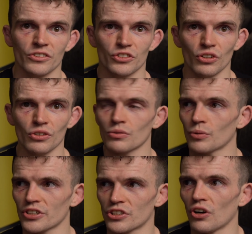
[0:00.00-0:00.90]
Do you know
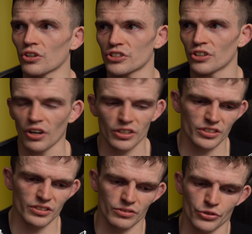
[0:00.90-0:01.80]
when George
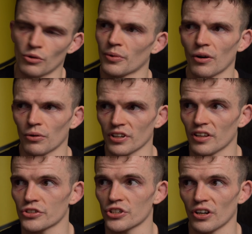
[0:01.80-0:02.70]
knocked Truman out with a
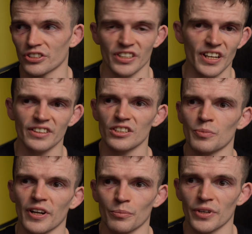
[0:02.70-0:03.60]
liver shot and said, "Get this
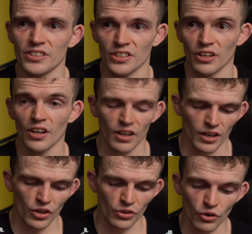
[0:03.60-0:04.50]
man a pizza"?
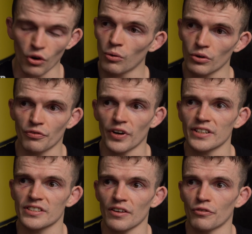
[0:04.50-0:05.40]
No one
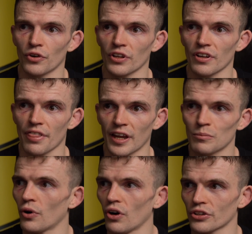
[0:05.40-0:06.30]
finds that funnier
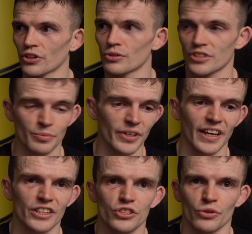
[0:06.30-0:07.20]
than Paul Hughes. He's been
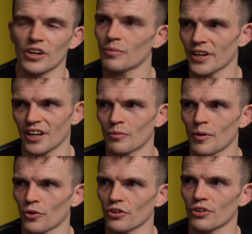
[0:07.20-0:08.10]
like screaming it at my
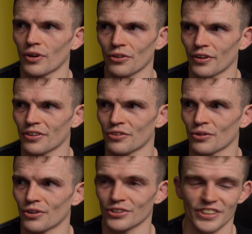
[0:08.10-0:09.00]
brother uh, like,
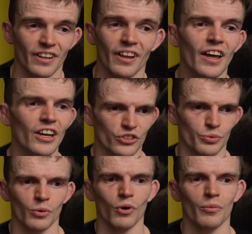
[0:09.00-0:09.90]
through the hotel.
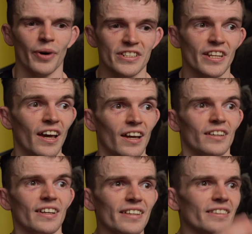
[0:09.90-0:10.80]
Just we walk past,
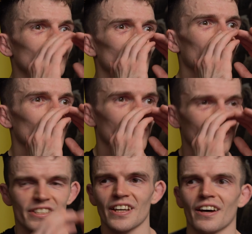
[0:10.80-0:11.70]
get this man a
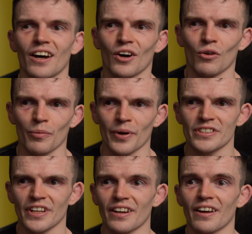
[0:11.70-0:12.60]
pizza. Walk
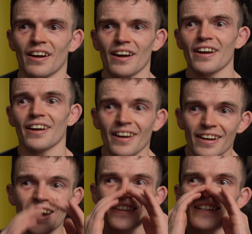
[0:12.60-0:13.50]
past again, hey,
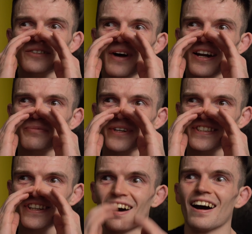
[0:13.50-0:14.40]
get this man a
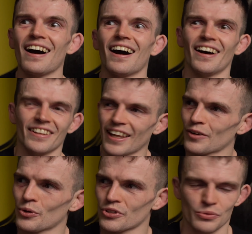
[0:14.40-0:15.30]
pizza. Ah, and
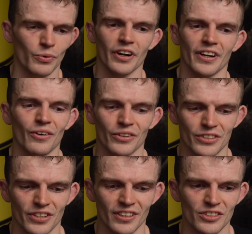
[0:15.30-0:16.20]
like we were just working out in
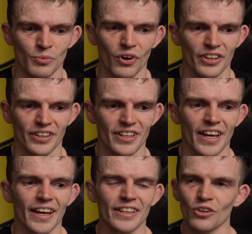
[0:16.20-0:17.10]
the thing this morning, and
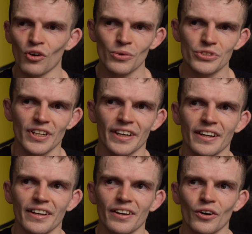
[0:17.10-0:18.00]
it's almost
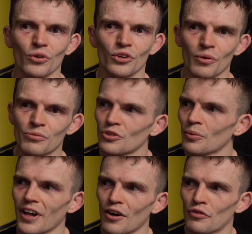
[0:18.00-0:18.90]
like
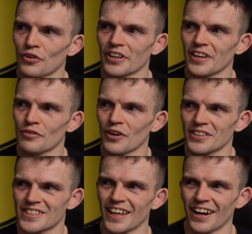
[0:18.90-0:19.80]
uncomfortable how funny he
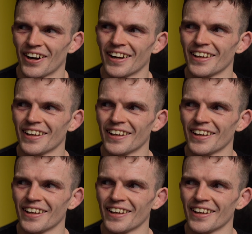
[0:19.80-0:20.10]
finds that.